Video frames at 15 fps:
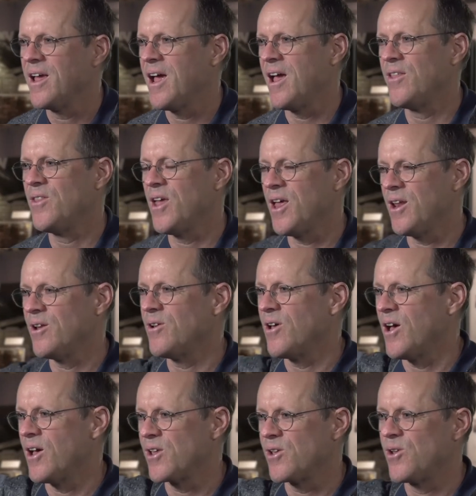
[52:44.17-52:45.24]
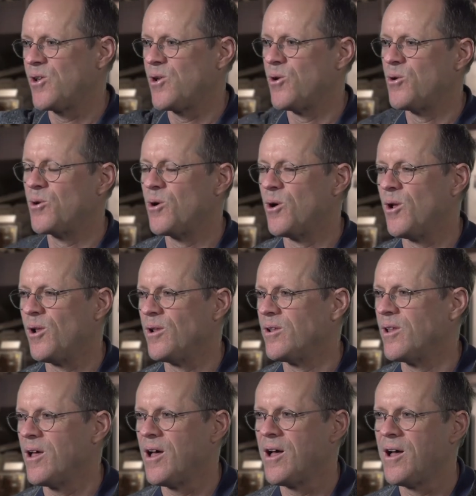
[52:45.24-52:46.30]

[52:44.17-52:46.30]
And then Google,